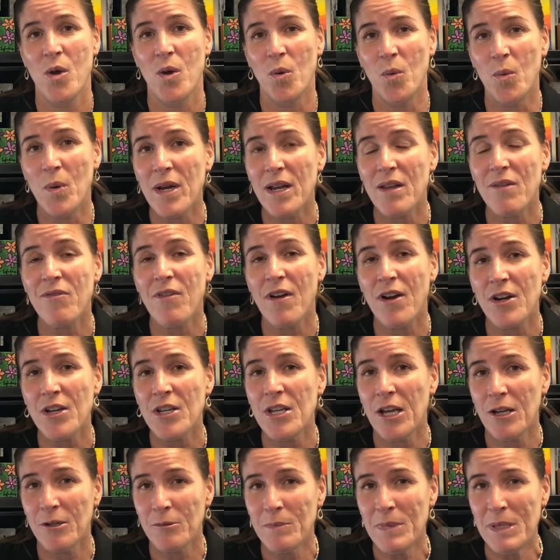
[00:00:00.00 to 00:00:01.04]
What if our
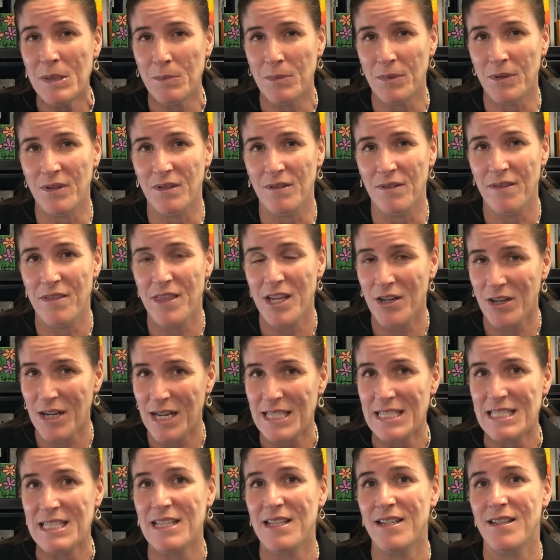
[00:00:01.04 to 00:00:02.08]
young people, their
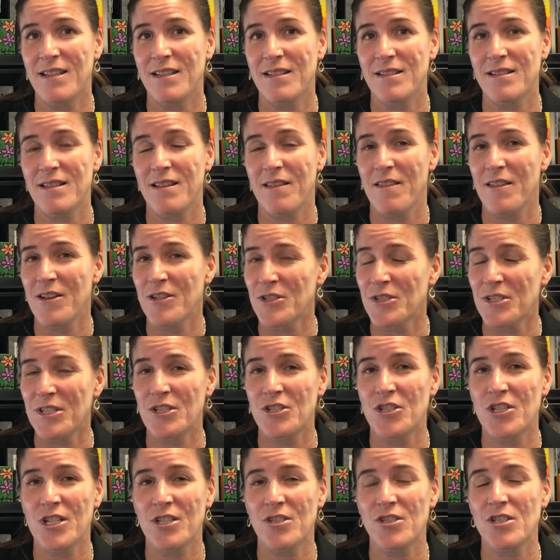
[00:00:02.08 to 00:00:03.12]
ideas, their
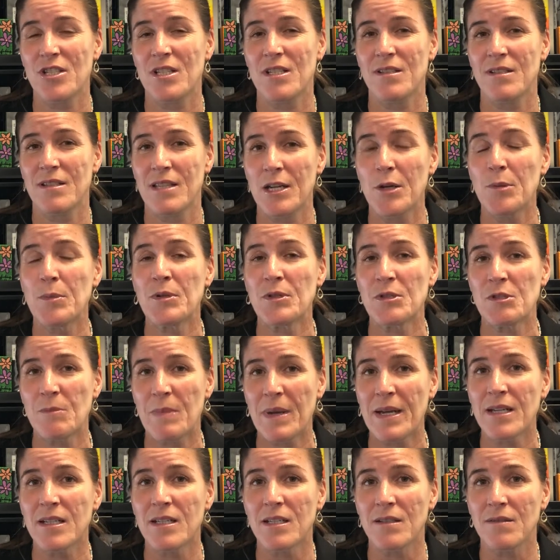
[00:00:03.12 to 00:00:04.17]
suggestions, their
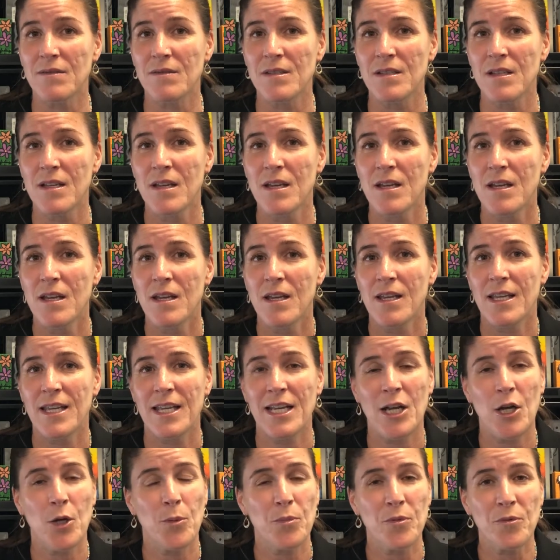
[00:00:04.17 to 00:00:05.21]
perspectives could
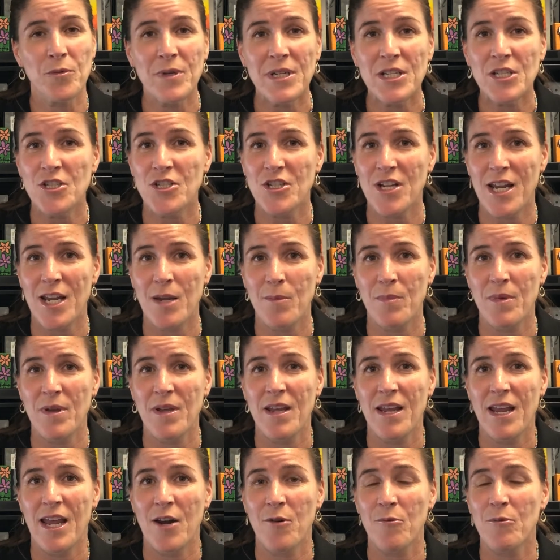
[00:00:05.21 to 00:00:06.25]
help reshape
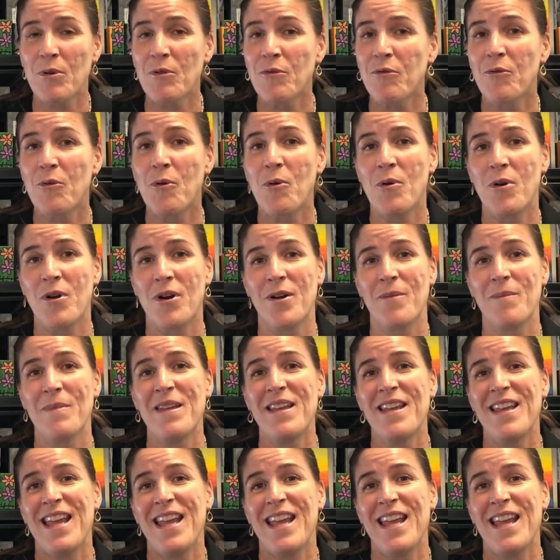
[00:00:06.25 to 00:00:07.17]
and reform